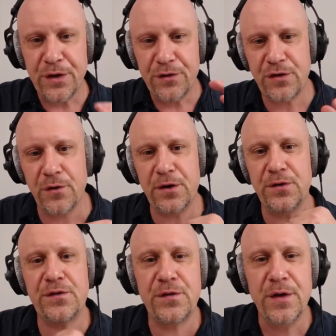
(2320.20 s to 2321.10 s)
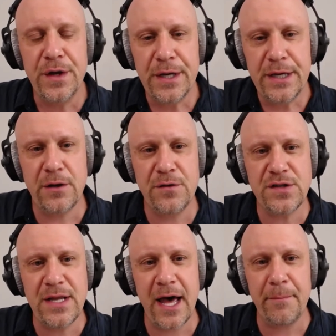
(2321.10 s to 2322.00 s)
So there's, you know,
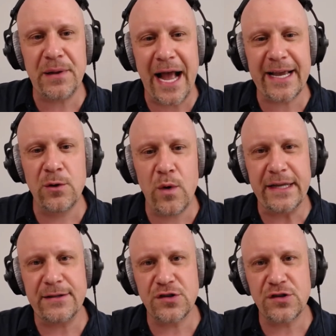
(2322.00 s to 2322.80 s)
there's not a black and white.